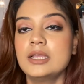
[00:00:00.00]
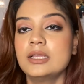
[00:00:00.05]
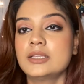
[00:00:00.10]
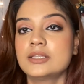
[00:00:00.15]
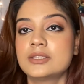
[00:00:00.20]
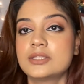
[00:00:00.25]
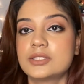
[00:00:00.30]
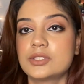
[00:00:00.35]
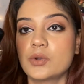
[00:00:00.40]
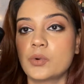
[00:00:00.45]

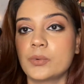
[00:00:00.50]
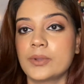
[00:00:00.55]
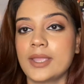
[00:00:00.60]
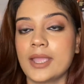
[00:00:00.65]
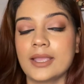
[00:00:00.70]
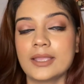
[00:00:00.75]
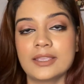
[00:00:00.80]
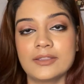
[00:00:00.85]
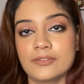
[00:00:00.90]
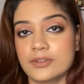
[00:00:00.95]
So
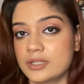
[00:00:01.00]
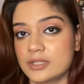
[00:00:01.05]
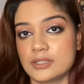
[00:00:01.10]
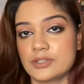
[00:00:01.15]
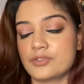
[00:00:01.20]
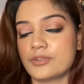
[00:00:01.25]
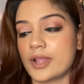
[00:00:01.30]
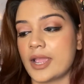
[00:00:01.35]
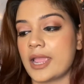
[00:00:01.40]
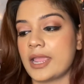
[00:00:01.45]
yeah, give it a
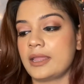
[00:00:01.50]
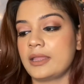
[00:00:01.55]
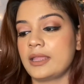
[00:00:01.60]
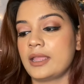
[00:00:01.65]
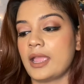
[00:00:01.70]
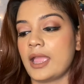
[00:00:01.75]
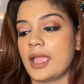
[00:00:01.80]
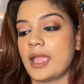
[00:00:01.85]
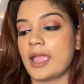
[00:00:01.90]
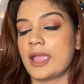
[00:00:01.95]
try,
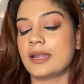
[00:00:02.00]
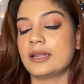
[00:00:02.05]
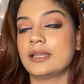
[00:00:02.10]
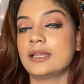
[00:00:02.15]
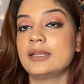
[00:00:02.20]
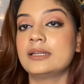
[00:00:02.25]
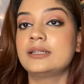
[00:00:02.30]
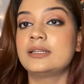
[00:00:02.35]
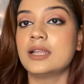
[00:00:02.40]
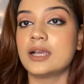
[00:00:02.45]
and
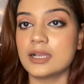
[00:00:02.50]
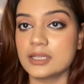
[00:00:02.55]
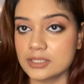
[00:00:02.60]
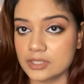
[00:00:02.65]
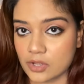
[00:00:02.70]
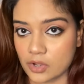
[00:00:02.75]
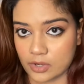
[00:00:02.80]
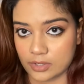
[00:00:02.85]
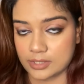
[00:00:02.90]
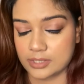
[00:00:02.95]
it does
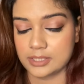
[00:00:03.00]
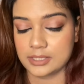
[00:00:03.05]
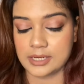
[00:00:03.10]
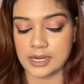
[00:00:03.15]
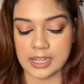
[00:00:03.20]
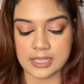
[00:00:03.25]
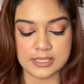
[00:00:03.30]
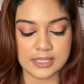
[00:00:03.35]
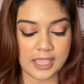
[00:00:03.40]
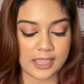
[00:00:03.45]

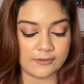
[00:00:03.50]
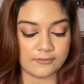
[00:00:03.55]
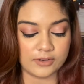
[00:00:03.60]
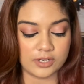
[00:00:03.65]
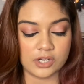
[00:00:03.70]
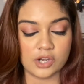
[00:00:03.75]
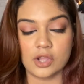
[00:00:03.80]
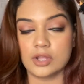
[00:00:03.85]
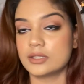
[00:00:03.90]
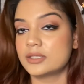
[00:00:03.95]
oxidize. I
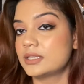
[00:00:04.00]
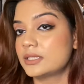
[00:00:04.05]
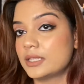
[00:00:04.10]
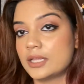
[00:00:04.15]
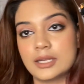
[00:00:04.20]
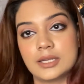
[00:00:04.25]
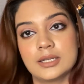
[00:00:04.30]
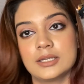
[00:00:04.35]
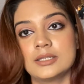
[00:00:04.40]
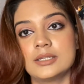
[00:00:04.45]
will not say
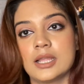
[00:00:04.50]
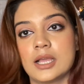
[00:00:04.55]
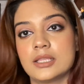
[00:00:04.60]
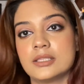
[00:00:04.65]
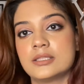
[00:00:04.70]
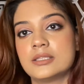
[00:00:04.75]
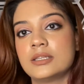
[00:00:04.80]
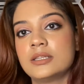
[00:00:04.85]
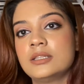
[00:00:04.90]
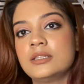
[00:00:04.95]
that it
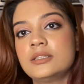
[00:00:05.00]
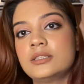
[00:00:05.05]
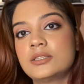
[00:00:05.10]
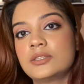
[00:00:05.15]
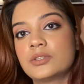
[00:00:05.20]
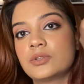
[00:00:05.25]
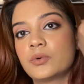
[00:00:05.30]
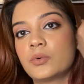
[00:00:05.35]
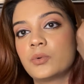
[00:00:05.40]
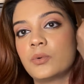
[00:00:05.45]
doesn't.
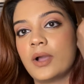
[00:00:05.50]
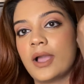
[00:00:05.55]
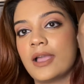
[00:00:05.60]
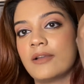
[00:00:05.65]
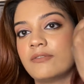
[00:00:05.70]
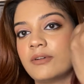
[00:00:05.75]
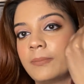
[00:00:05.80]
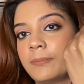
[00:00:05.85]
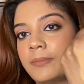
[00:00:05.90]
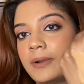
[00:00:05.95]
So I
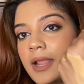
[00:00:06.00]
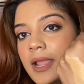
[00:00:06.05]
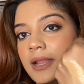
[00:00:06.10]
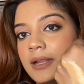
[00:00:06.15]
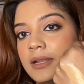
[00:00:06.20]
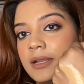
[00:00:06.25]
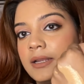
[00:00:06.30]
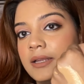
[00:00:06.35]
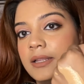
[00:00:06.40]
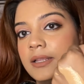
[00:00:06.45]
have
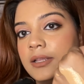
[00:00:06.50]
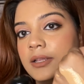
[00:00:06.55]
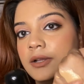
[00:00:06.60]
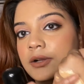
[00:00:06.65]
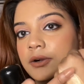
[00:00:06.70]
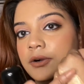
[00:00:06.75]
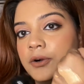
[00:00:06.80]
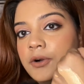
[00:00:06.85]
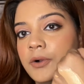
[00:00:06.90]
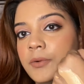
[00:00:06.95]
applied it
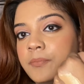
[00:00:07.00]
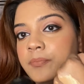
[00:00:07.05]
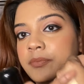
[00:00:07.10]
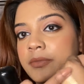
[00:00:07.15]
here.